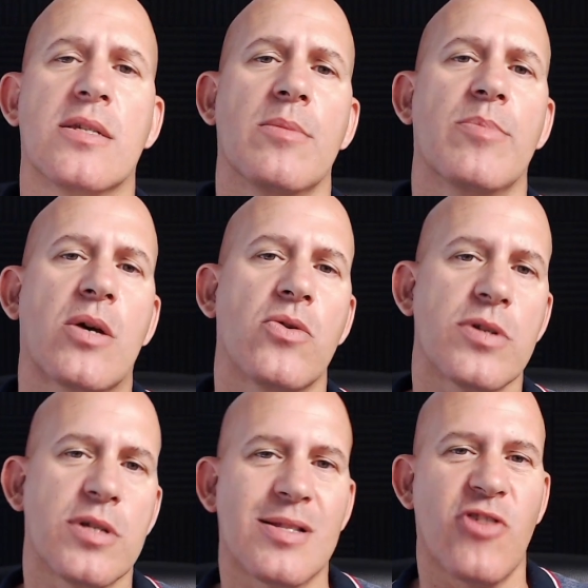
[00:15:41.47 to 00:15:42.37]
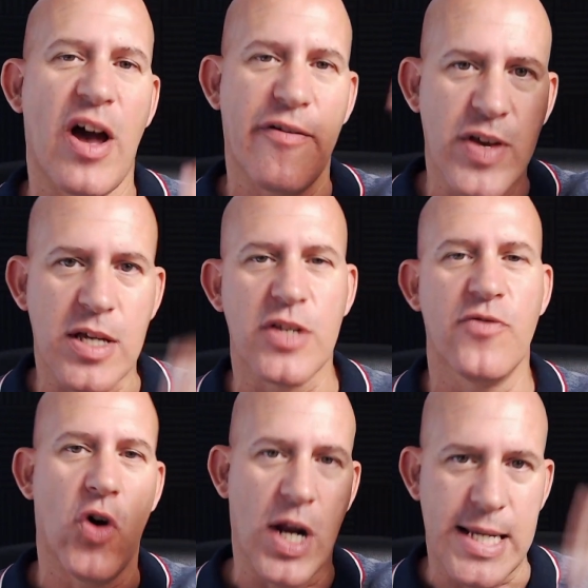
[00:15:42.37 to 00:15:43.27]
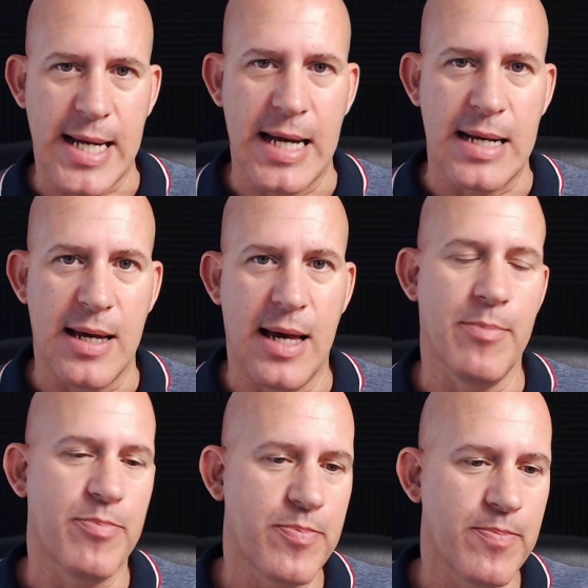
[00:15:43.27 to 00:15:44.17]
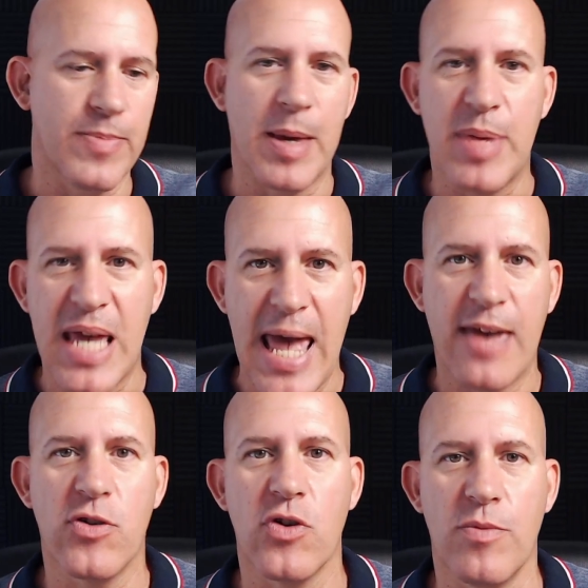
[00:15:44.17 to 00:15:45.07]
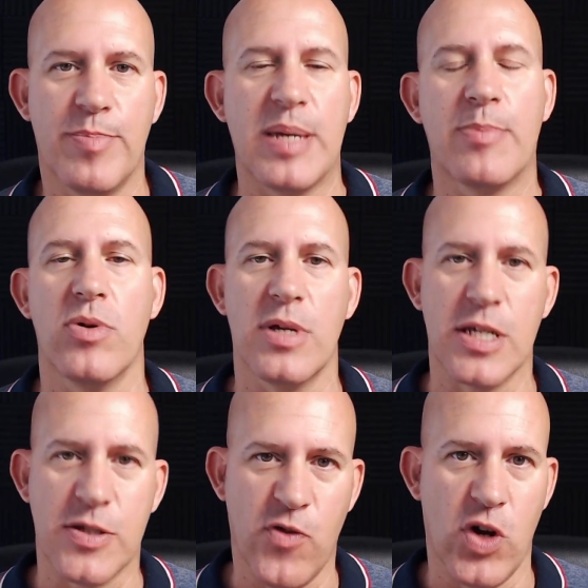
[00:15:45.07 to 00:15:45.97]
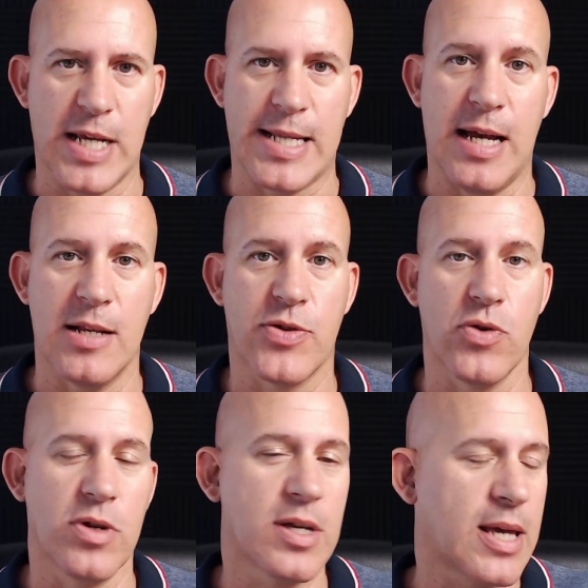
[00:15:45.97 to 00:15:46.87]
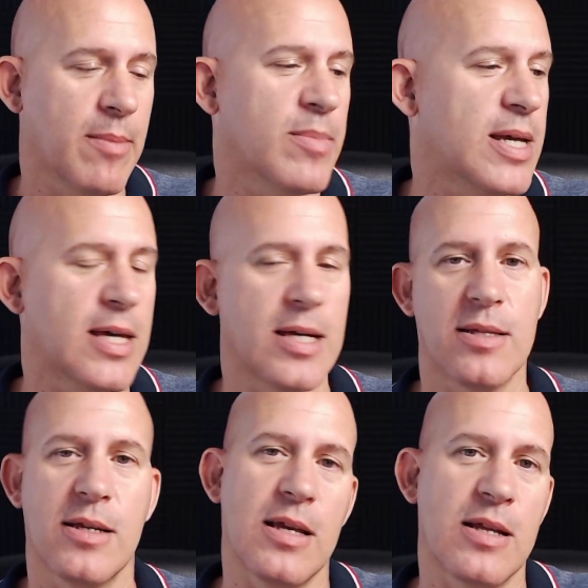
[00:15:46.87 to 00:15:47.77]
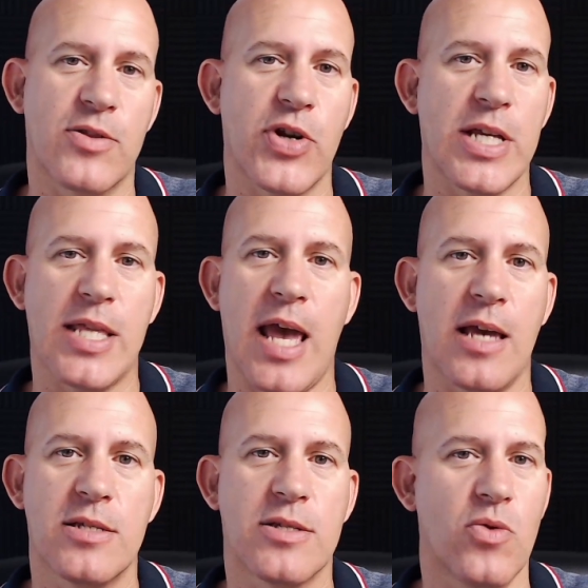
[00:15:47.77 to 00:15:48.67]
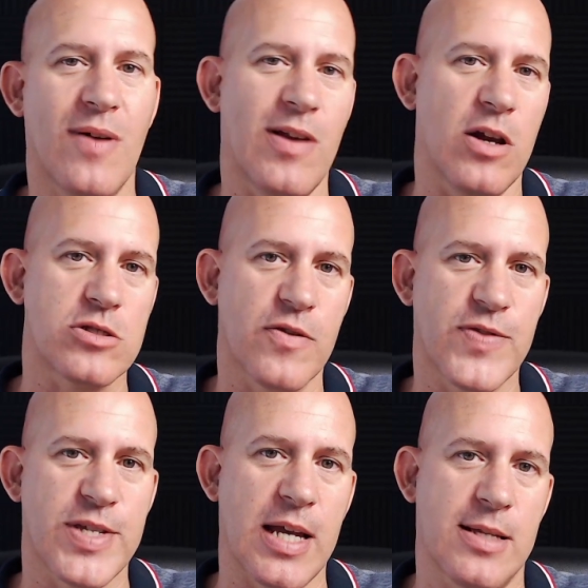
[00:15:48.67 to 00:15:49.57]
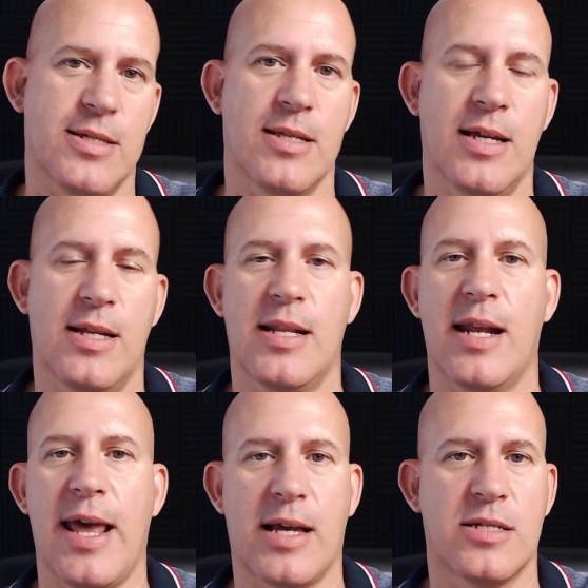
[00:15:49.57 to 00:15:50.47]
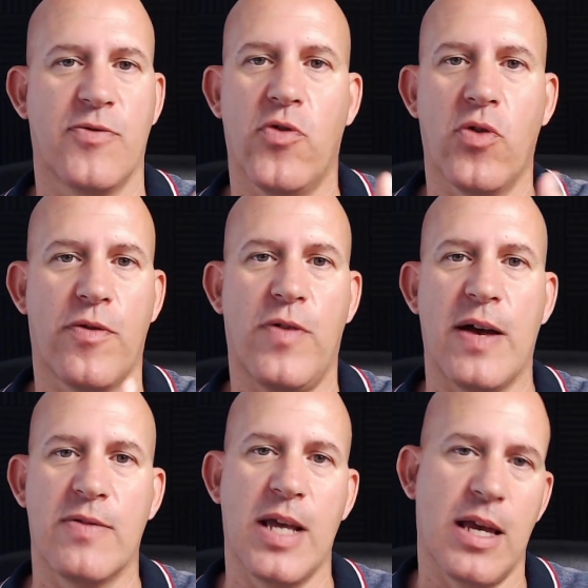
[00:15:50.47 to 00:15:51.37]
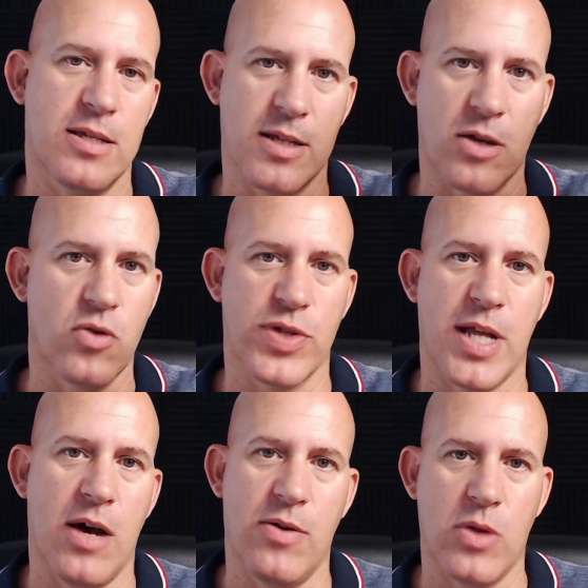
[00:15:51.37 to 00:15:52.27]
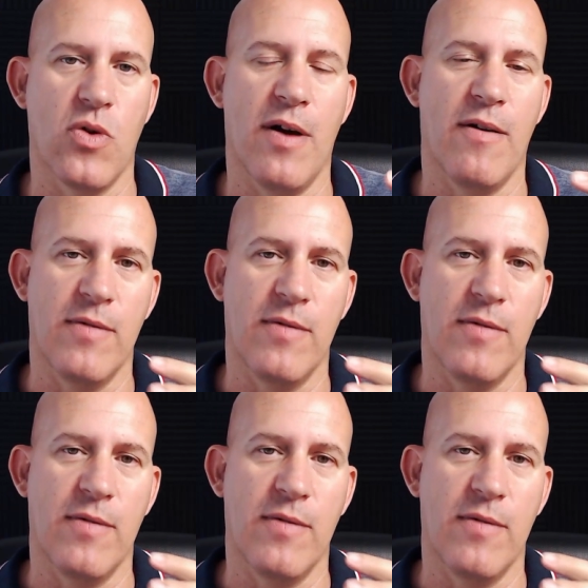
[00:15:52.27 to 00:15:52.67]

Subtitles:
Because traffic is volatile and the behavior of people is volatile. So it can be that in 3 days you have a lot of sales, and then the next 4 or 5 days it goes down and you have